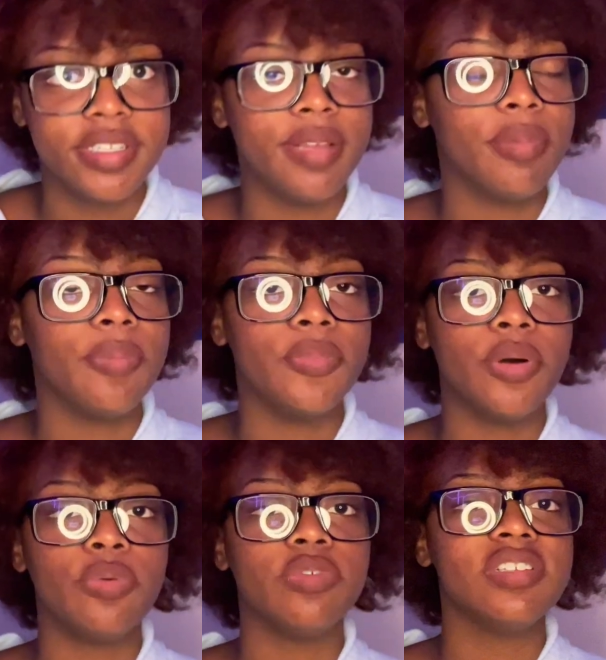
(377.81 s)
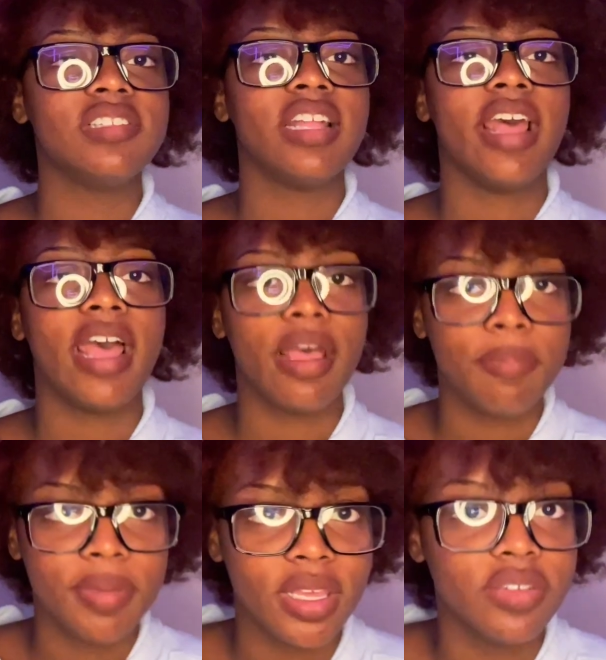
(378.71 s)
and my mom was the
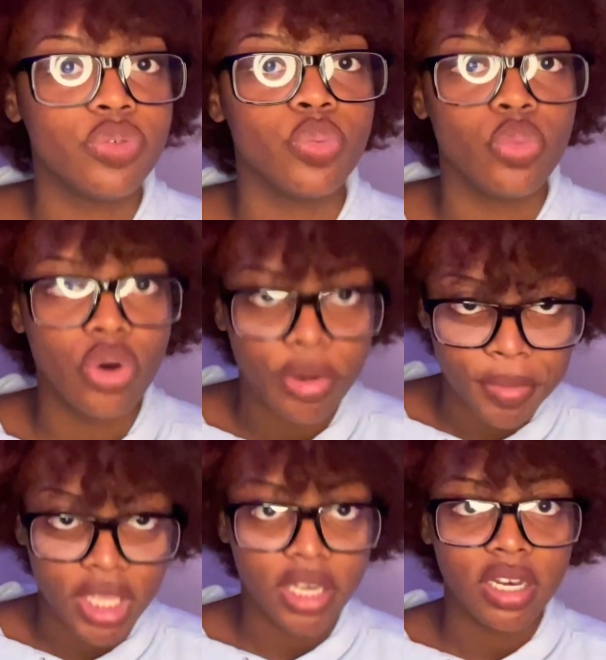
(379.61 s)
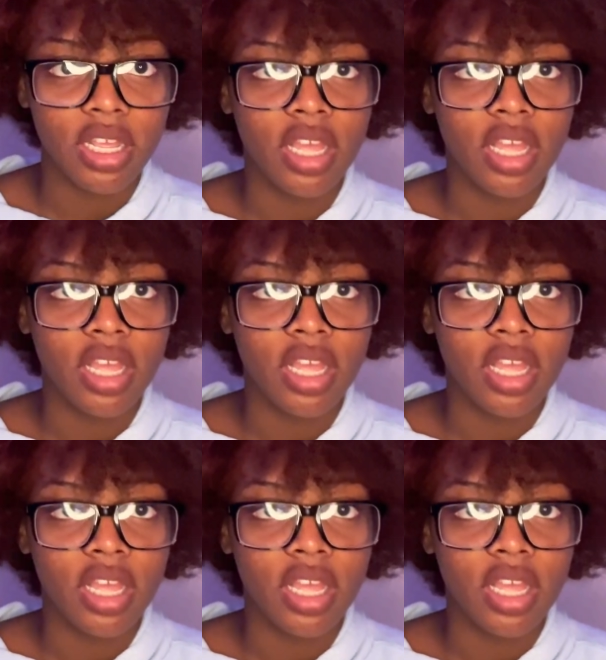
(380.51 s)
happiest woman